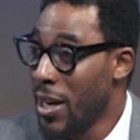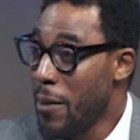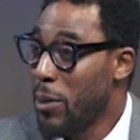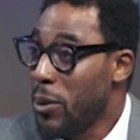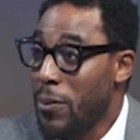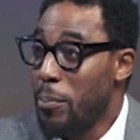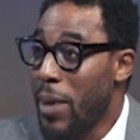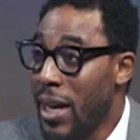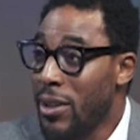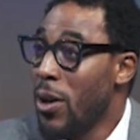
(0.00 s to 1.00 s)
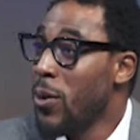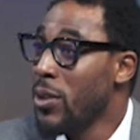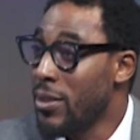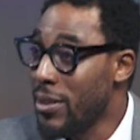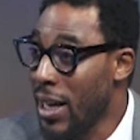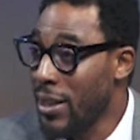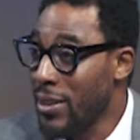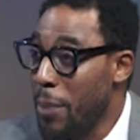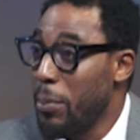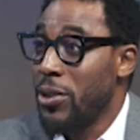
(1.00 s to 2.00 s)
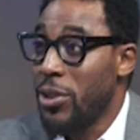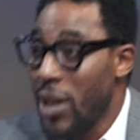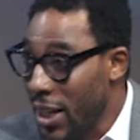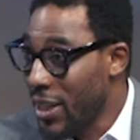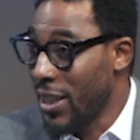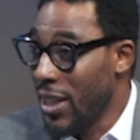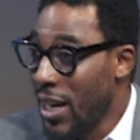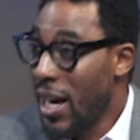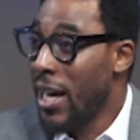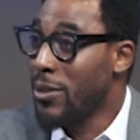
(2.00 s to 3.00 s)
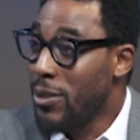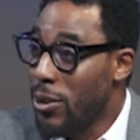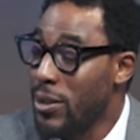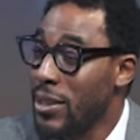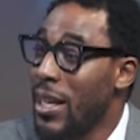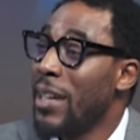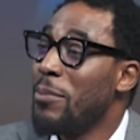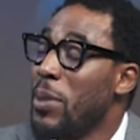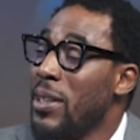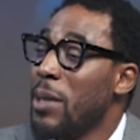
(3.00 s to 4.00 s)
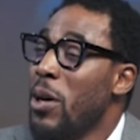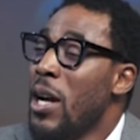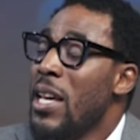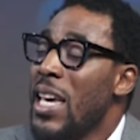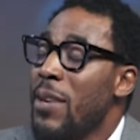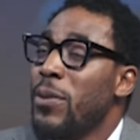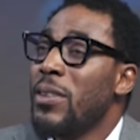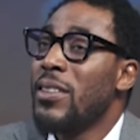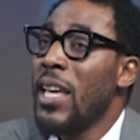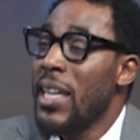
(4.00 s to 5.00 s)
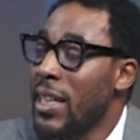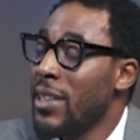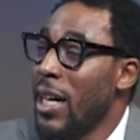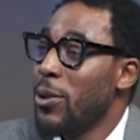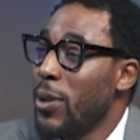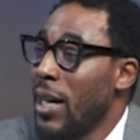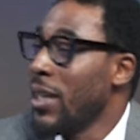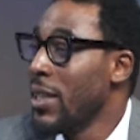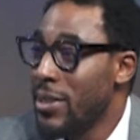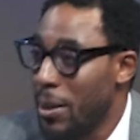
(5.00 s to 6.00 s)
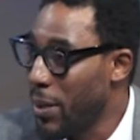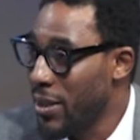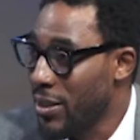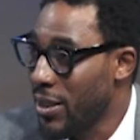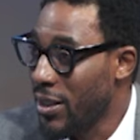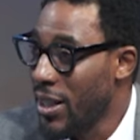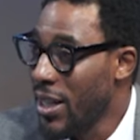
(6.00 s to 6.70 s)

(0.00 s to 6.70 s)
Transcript: because men understand that patriarchy and does it, and being able, even thinking that you can hit a person